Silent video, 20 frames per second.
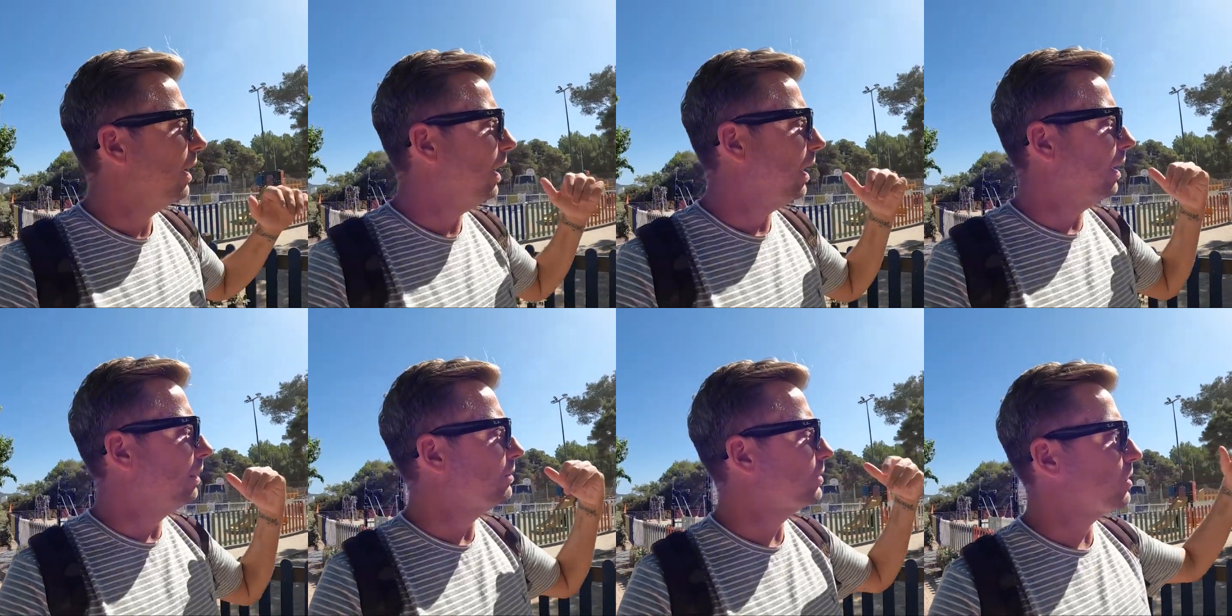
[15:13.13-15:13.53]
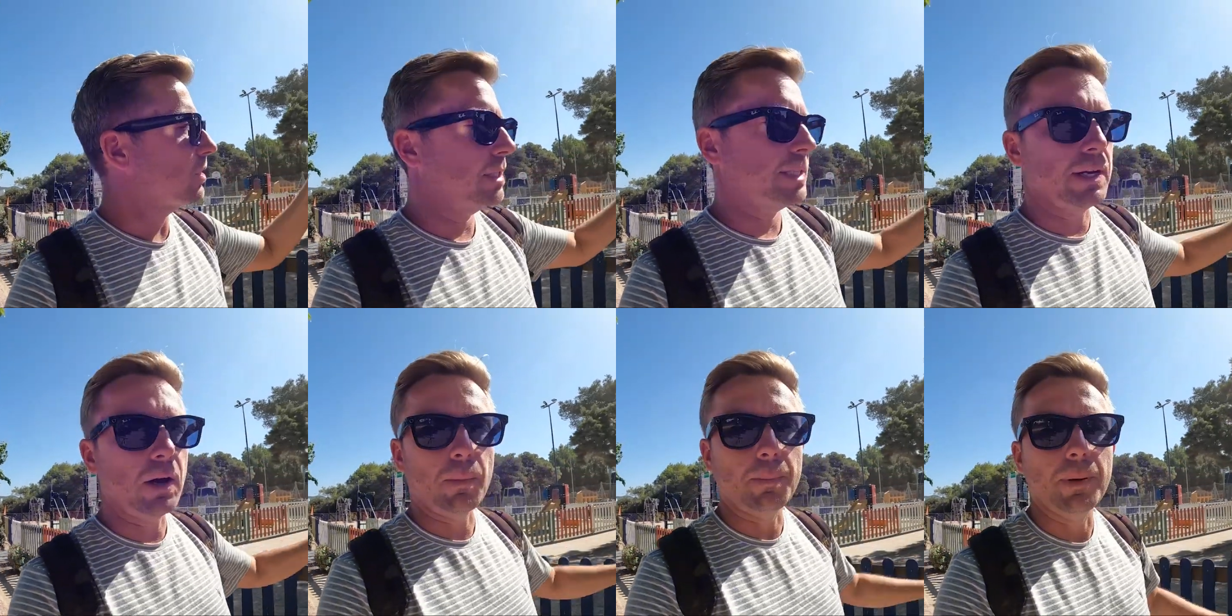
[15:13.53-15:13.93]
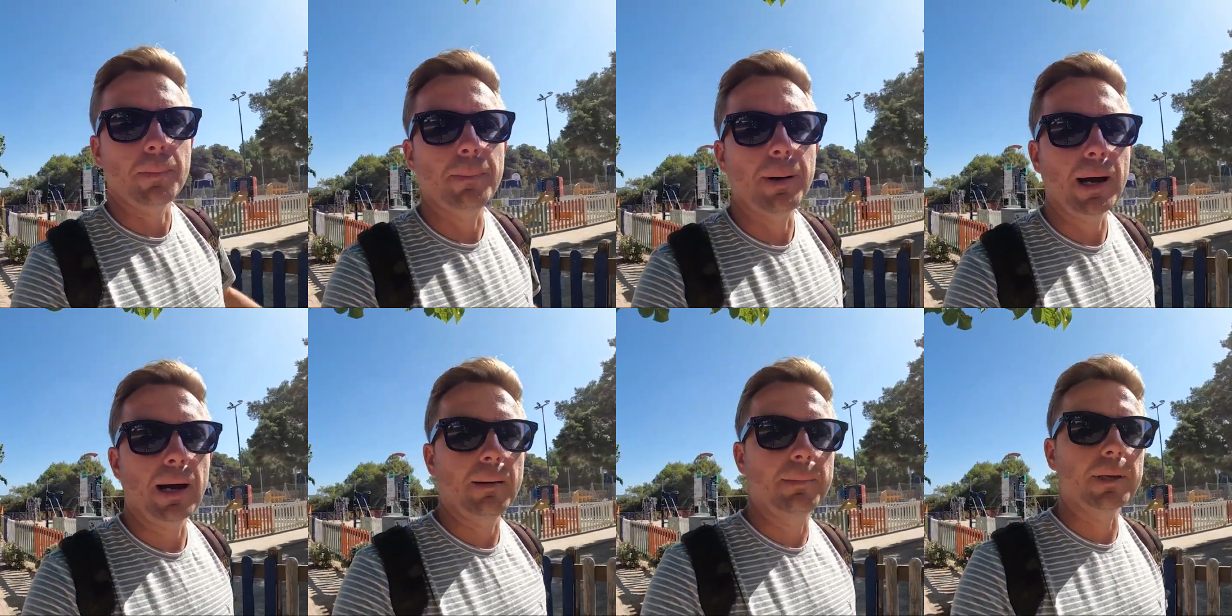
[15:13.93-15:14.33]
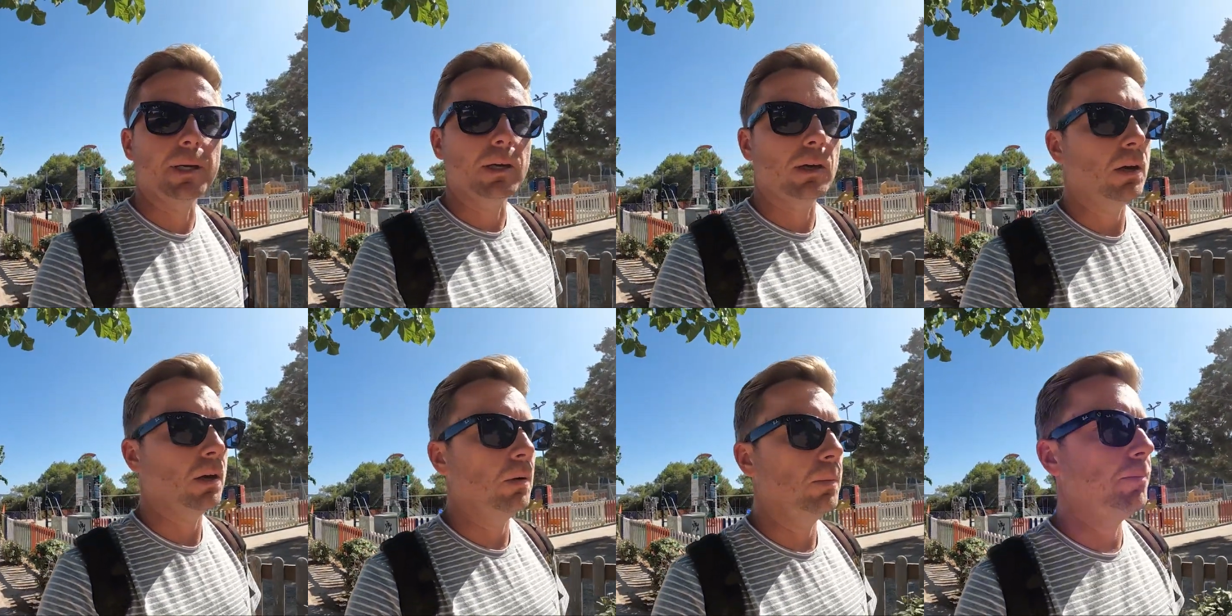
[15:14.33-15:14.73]
and just set up a
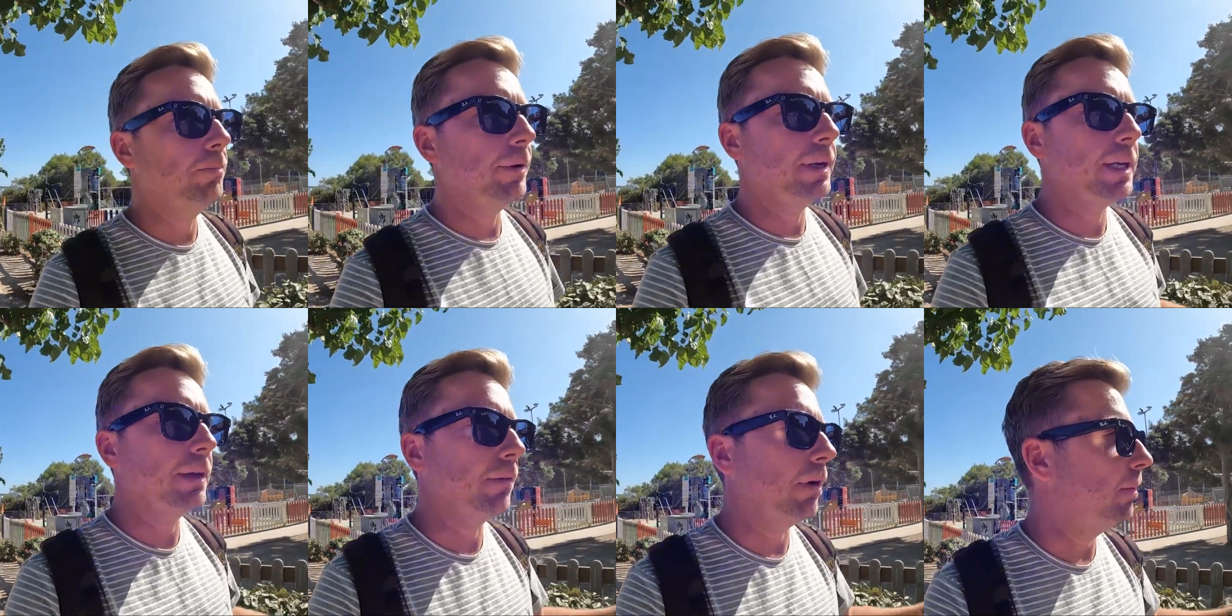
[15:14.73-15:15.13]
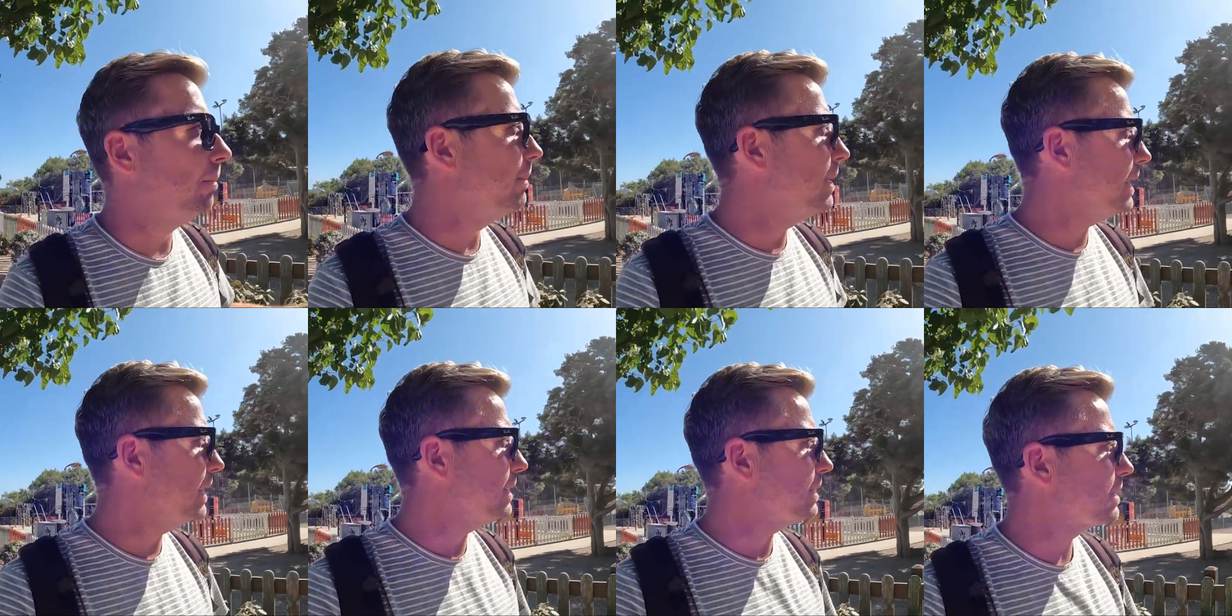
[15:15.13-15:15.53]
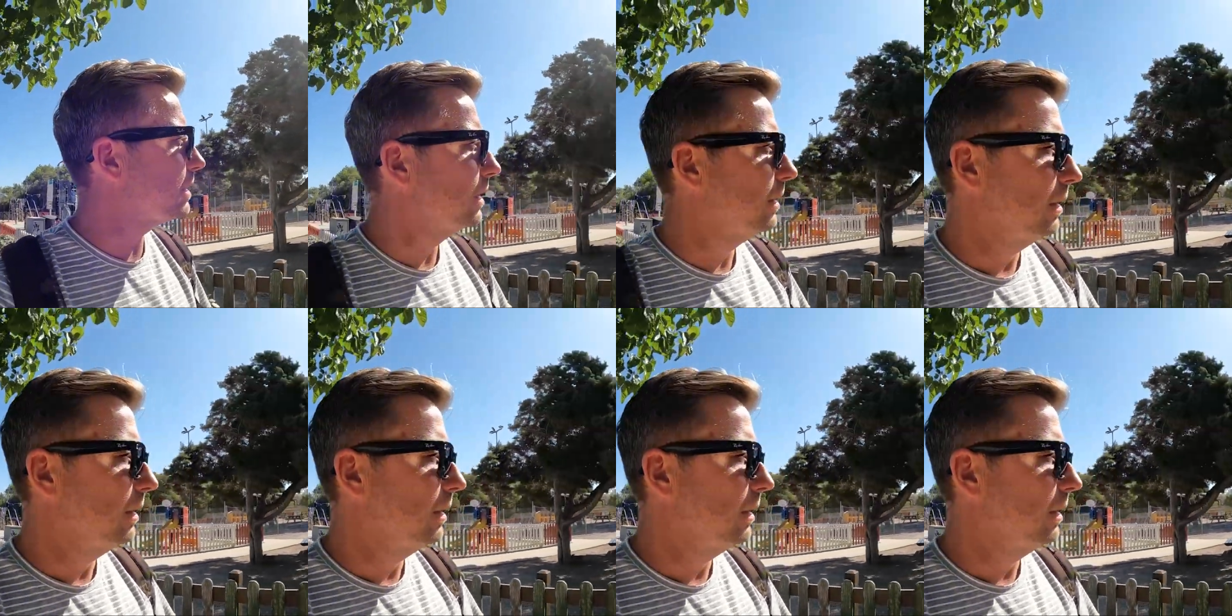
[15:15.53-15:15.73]
barbecue, bring your own meat.